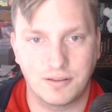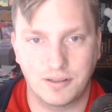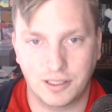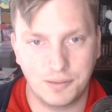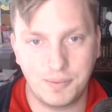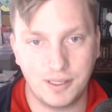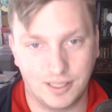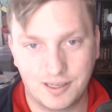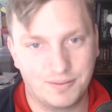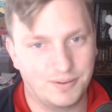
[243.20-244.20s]
there. It could be
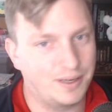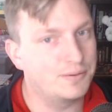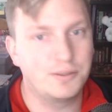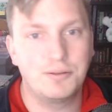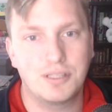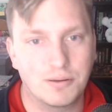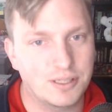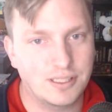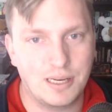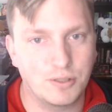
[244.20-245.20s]
like, using those
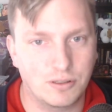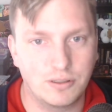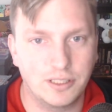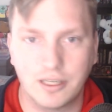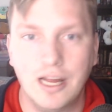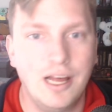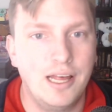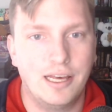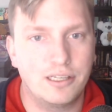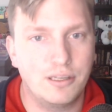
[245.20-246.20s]
examples earlier,
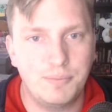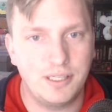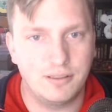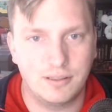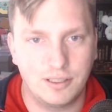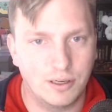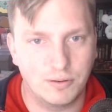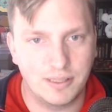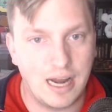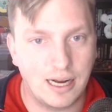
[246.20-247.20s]
it could be,
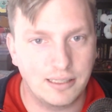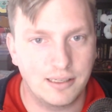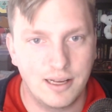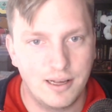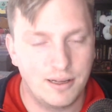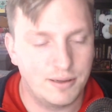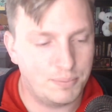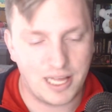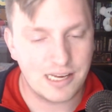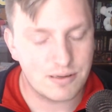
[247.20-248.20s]
9
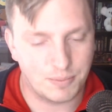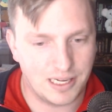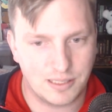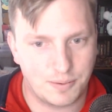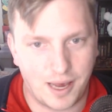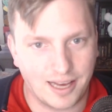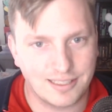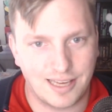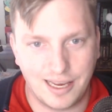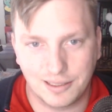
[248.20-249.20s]
Plasma Blast
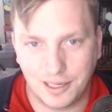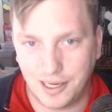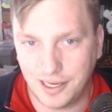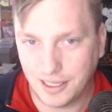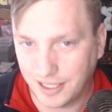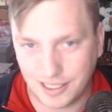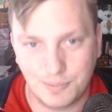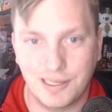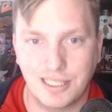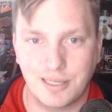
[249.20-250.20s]
packs and an
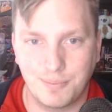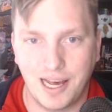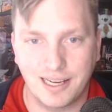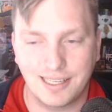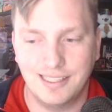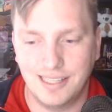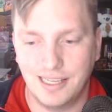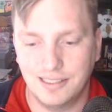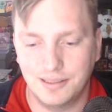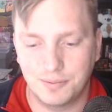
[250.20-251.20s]
Expedition pack.
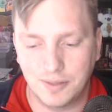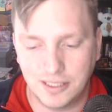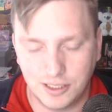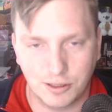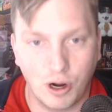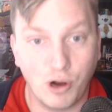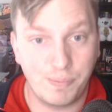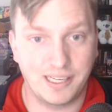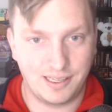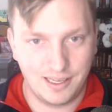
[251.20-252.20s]
And when you're
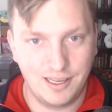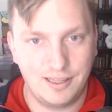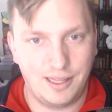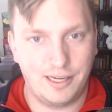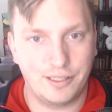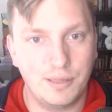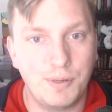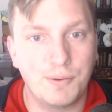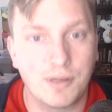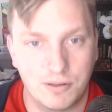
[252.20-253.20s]
hoping that it could
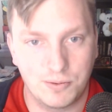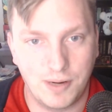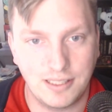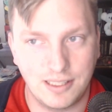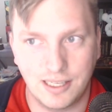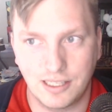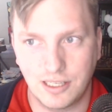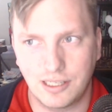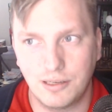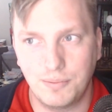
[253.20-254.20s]
be one of those WotC things,
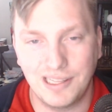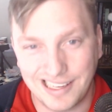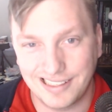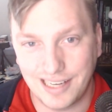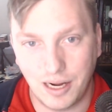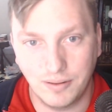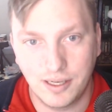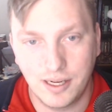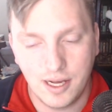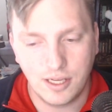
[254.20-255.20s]
it could be let down.
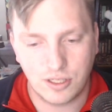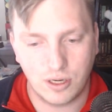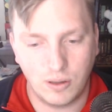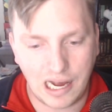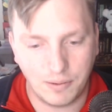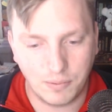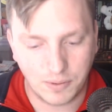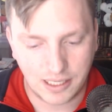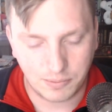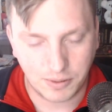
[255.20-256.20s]
So
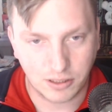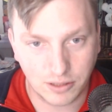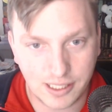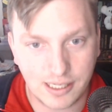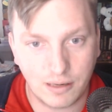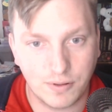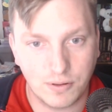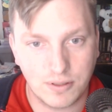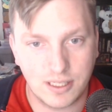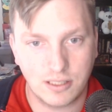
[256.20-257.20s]
when you're looking out for
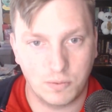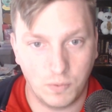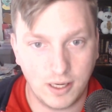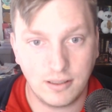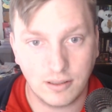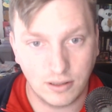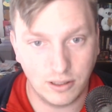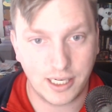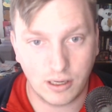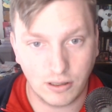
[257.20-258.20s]
those things, 1,
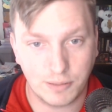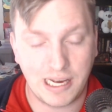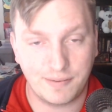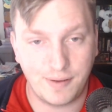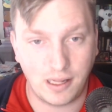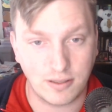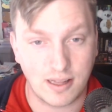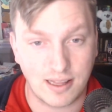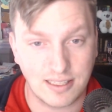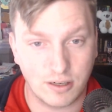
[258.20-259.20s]
look at all the pack values
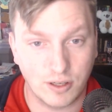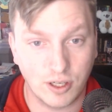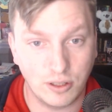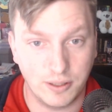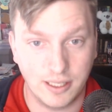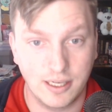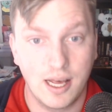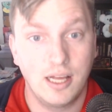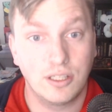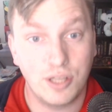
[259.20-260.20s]
that they say are included.
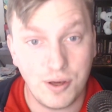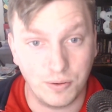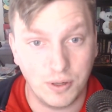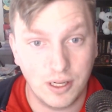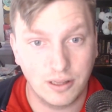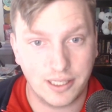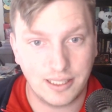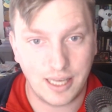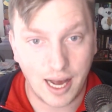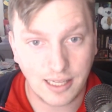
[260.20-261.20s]
2, look at
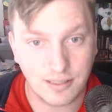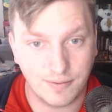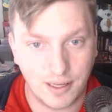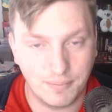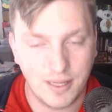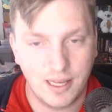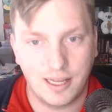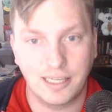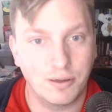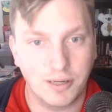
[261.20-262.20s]
the odds of them.
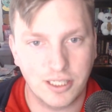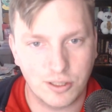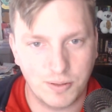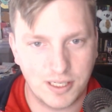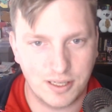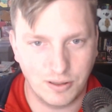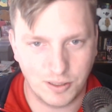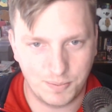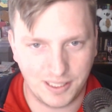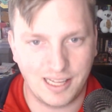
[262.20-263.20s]
I know I just switched those,
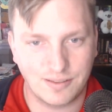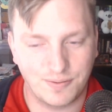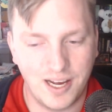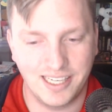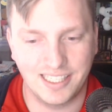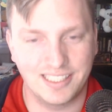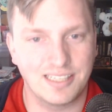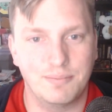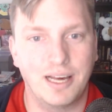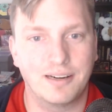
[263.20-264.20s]
but that's fine. It
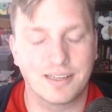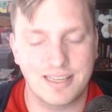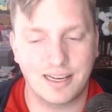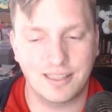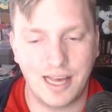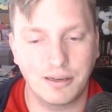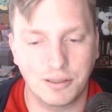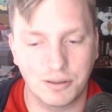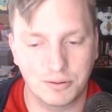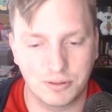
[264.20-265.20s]
doesn't matter exactly how you
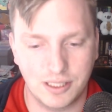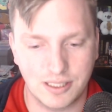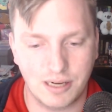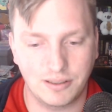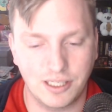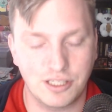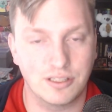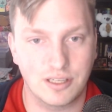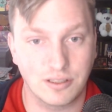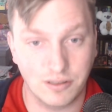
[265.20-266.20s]
go through these
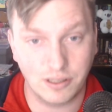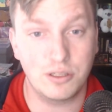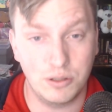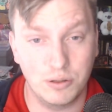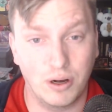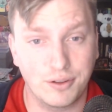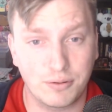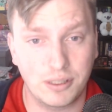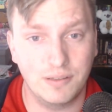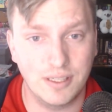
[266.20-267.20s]
calculations as long as you do all
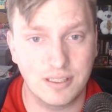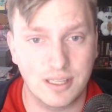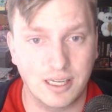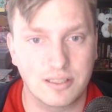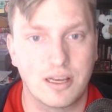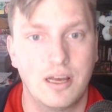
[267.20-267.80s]
3 of these things.